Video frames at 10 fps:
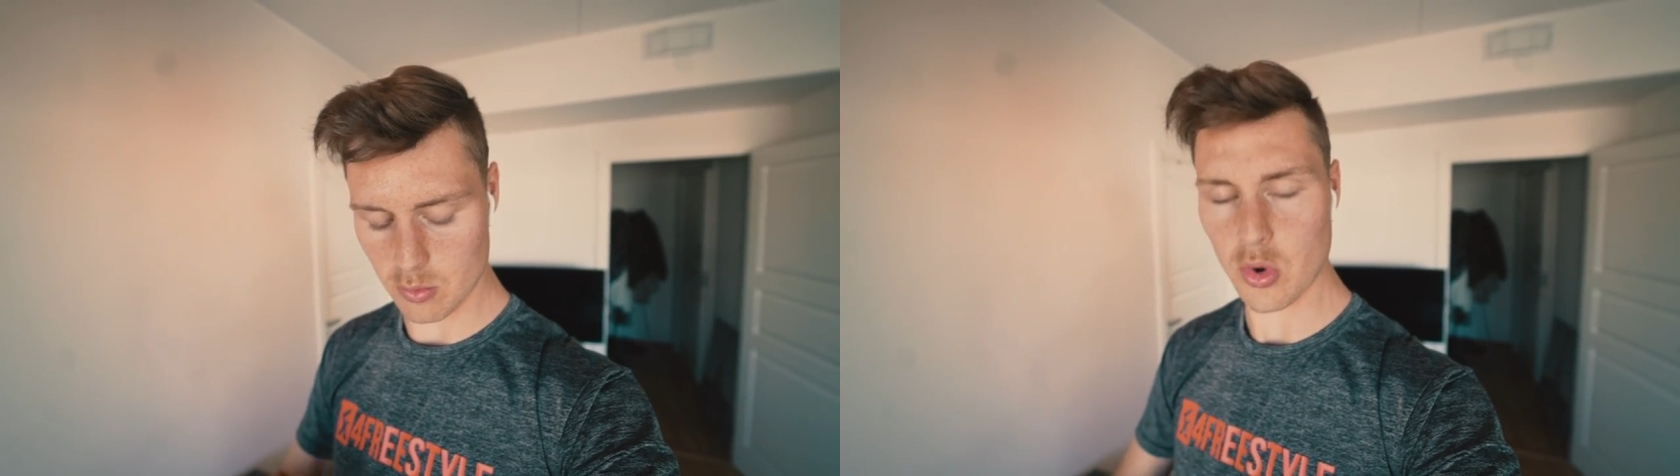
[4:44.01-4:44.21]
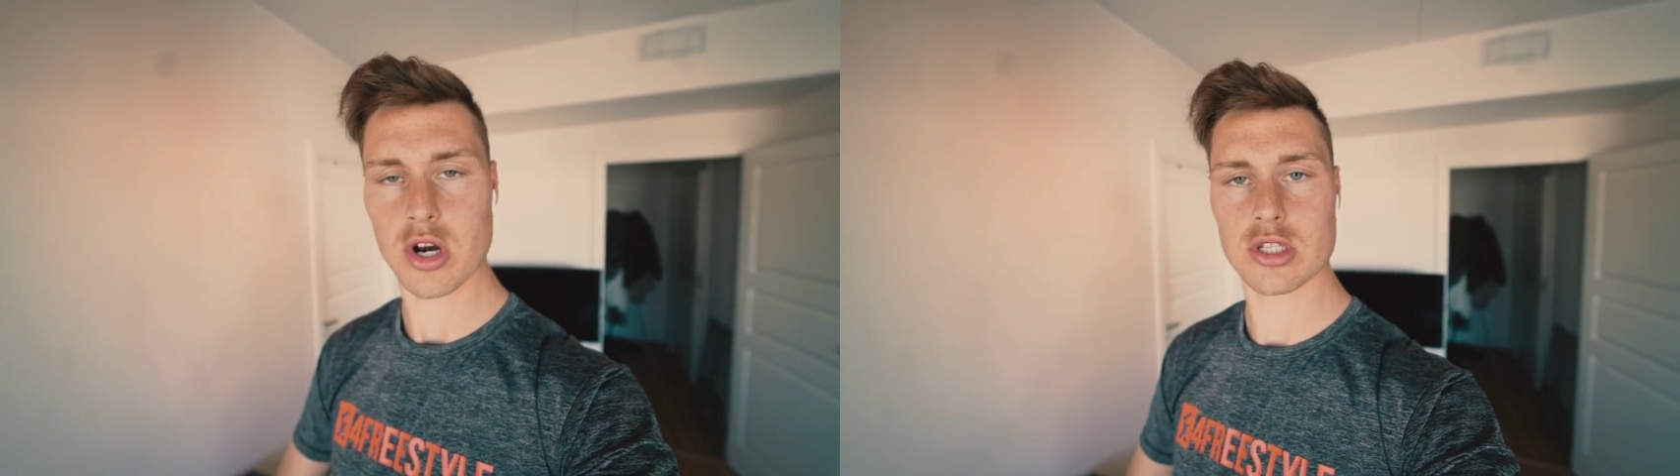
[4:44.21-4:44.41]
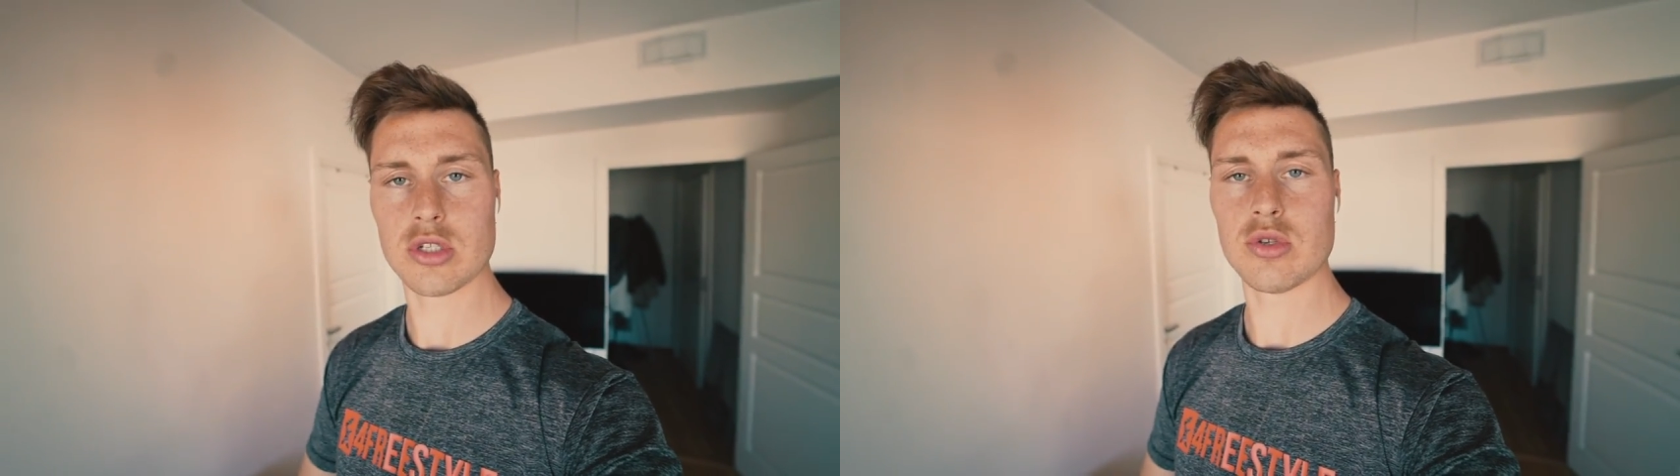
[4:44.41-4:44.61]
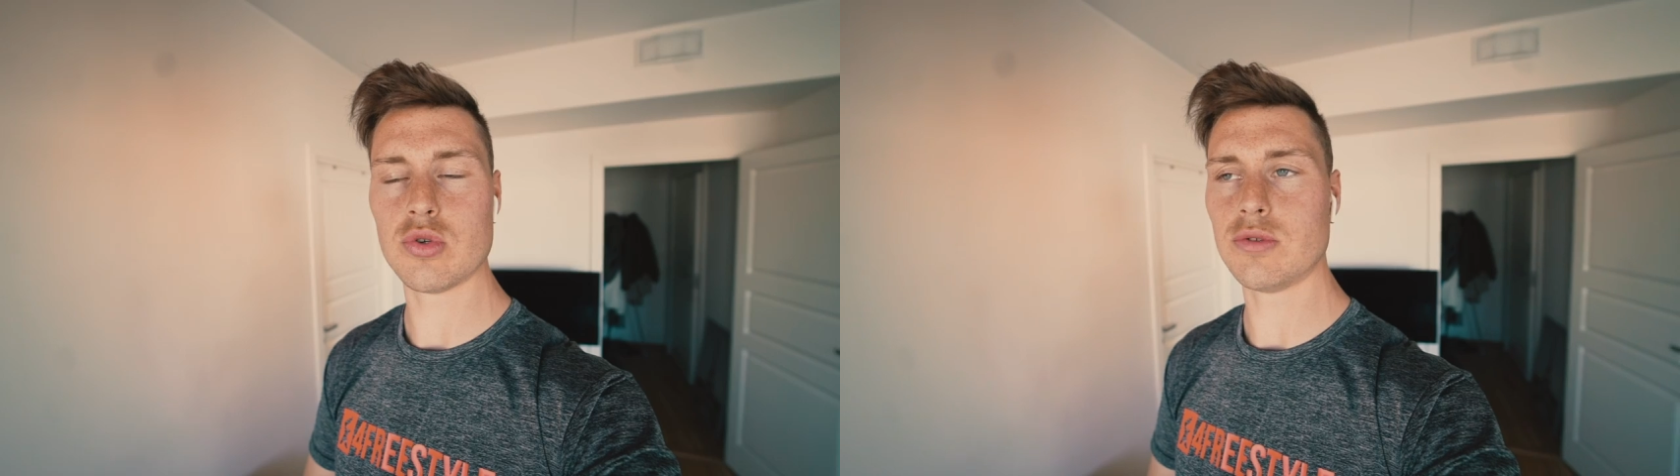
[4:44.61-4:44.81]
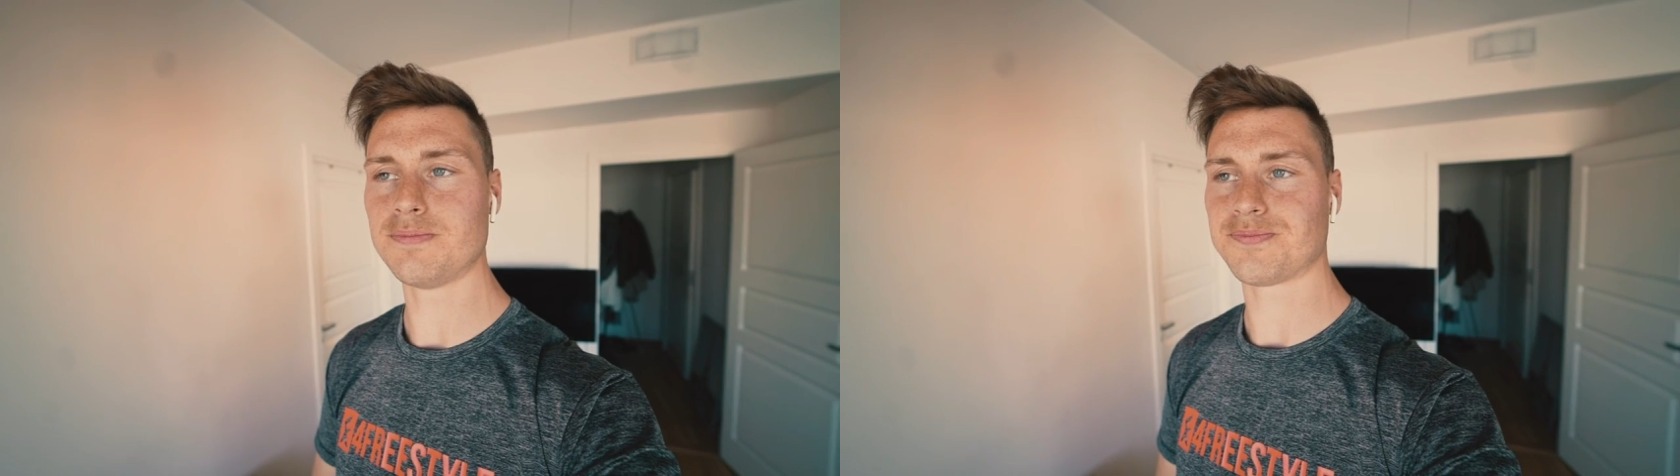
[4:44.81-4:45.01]
work to
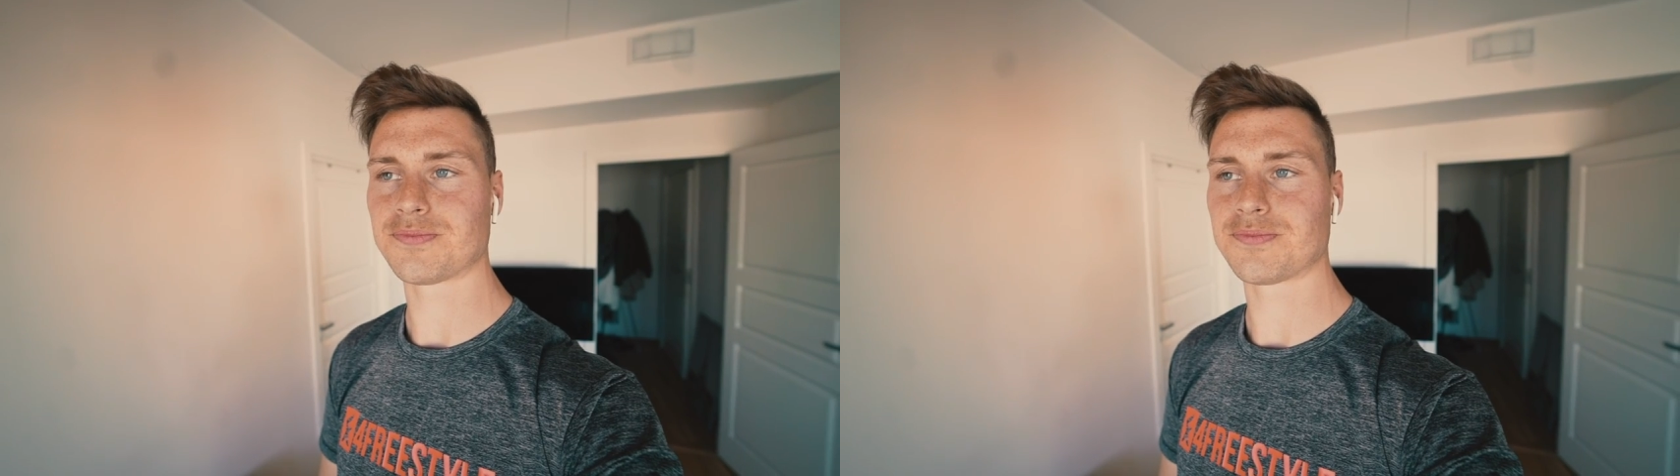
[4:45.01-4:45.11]
do.